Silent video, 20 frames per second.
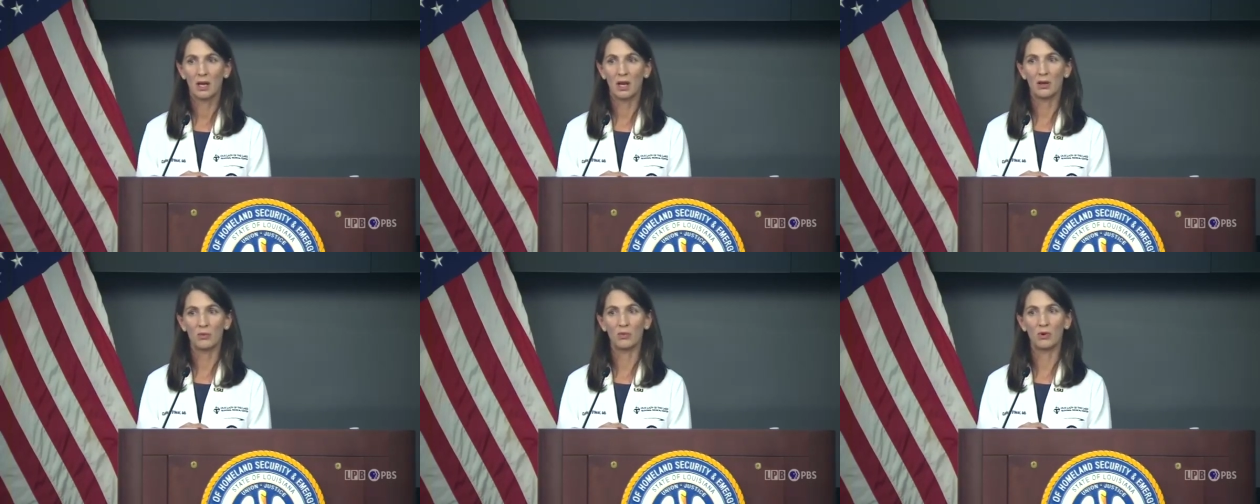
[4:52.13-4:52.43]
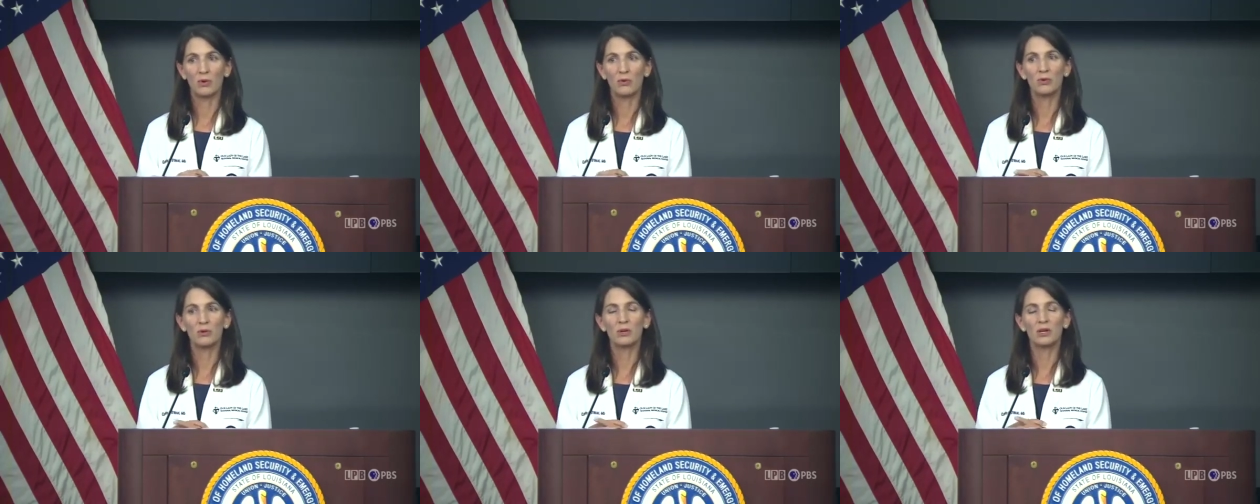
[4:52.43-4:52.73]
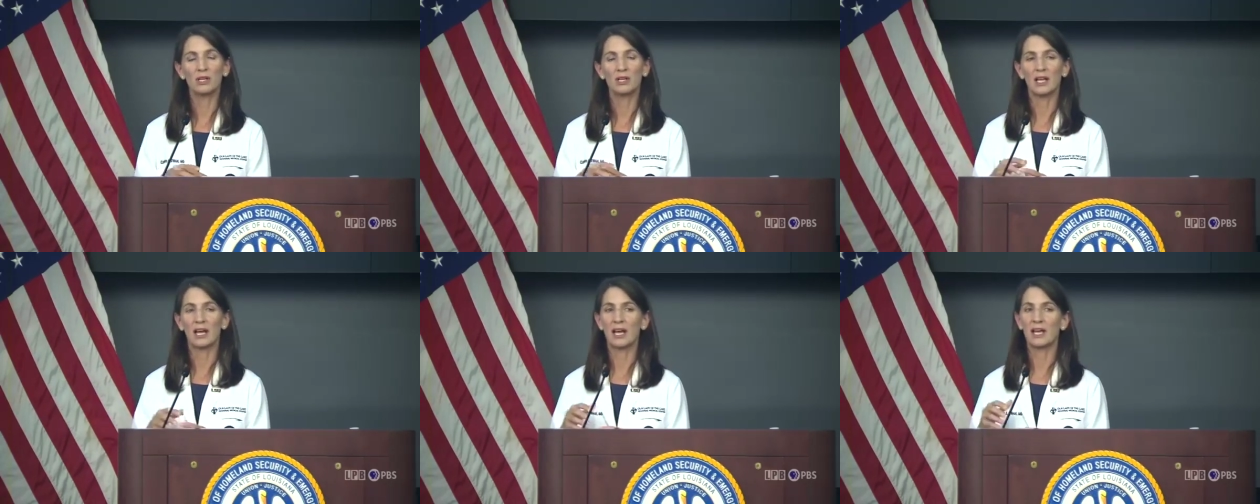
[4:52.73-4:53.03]
and we
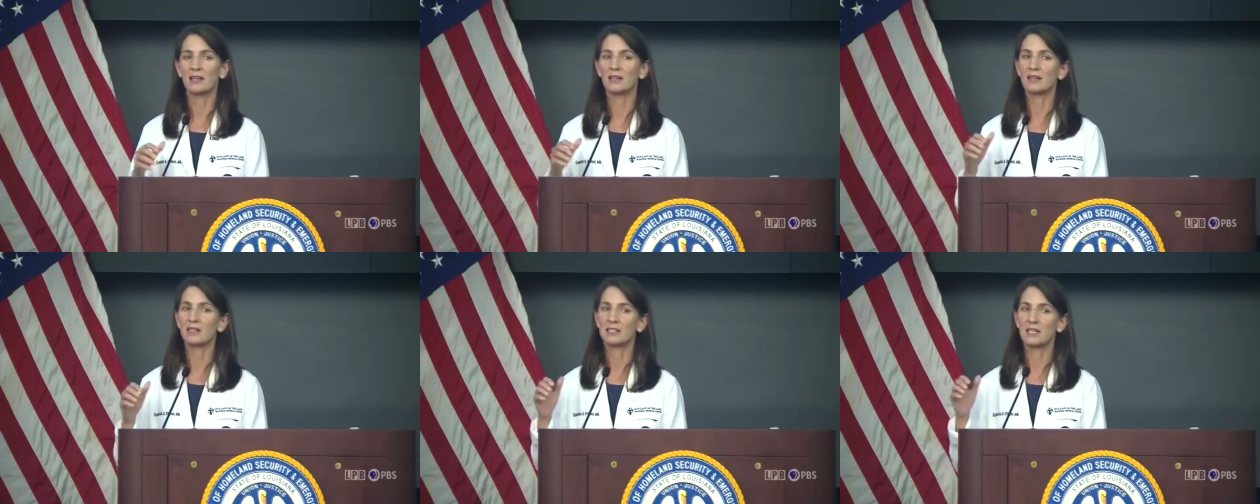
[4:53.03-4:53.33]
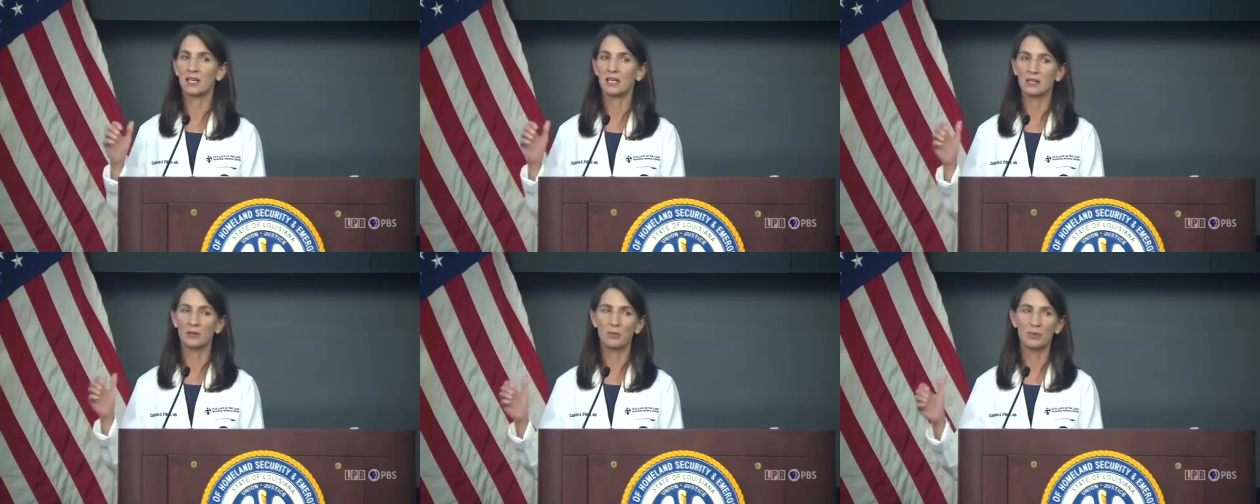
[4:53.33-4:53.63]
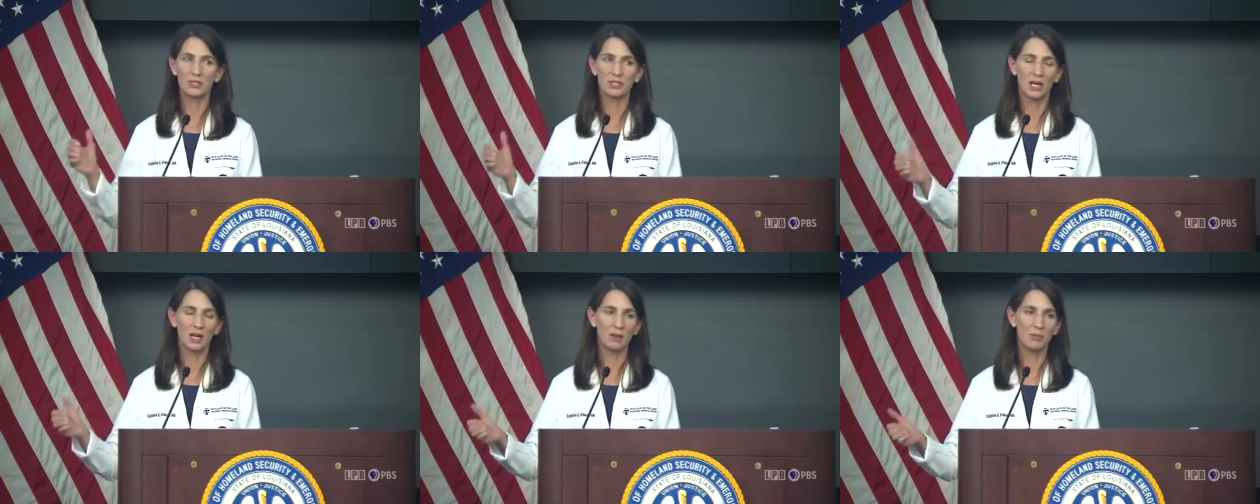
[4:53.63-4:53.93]
will gladly take the
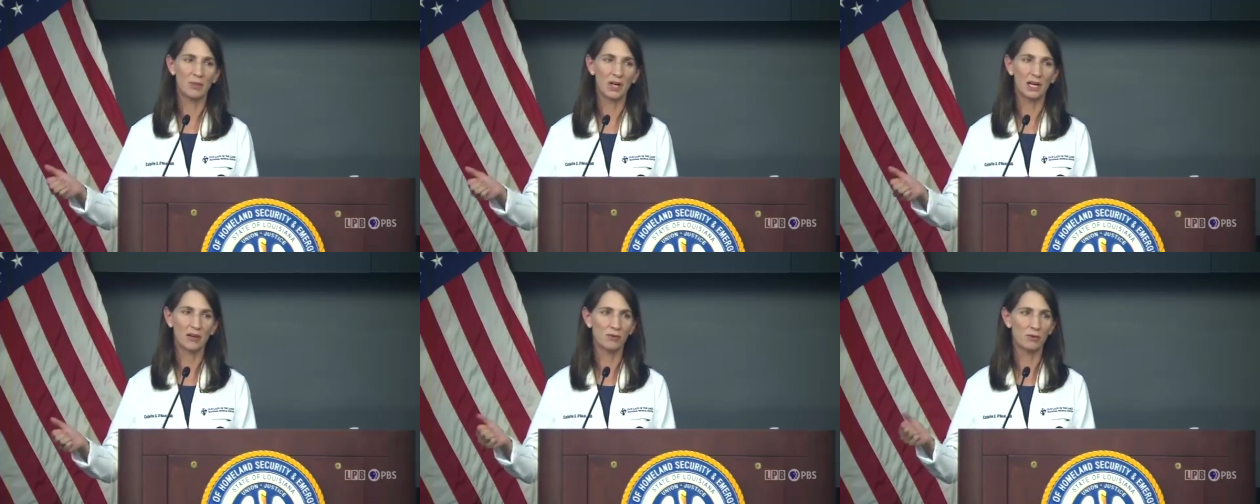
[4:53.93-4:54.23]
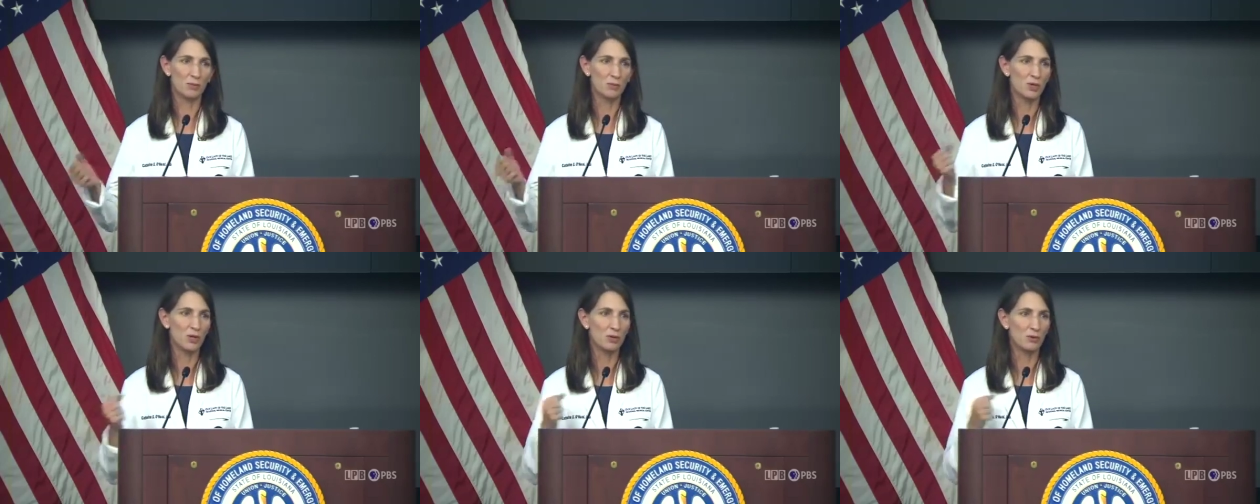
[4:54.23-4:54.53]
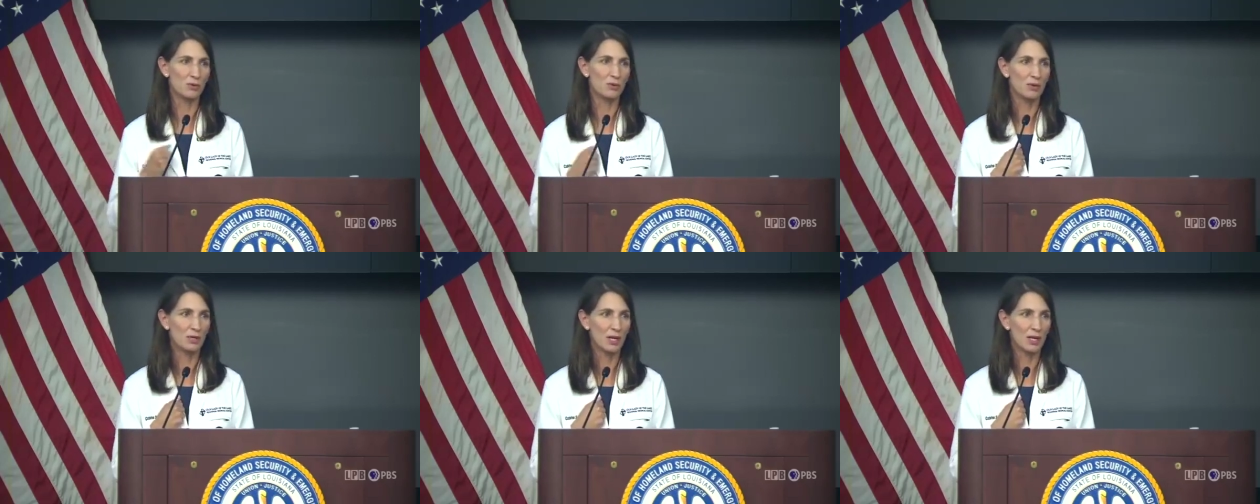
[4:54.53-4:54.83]
baton back from
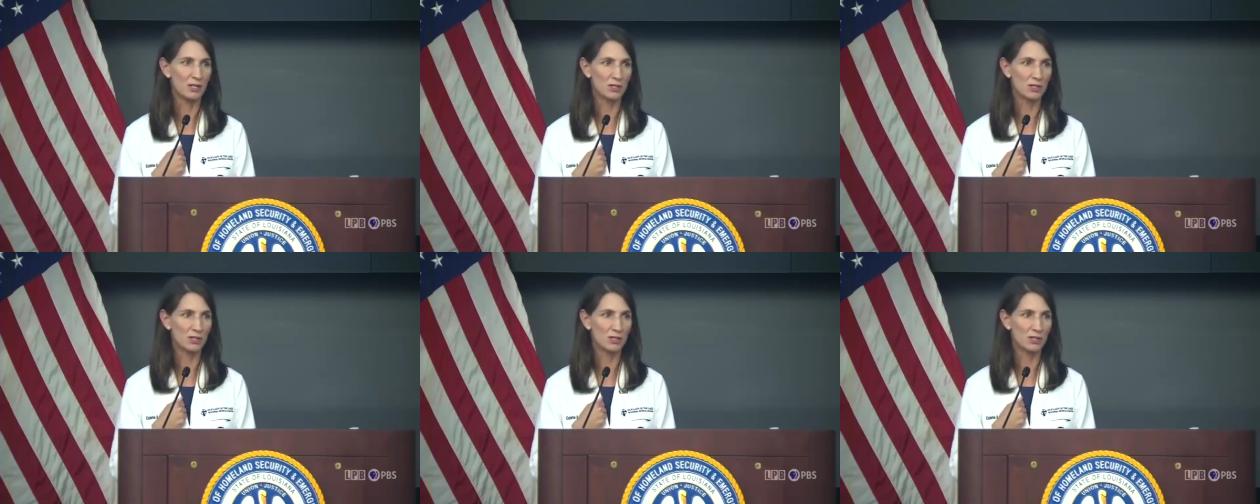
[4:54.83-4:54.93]
you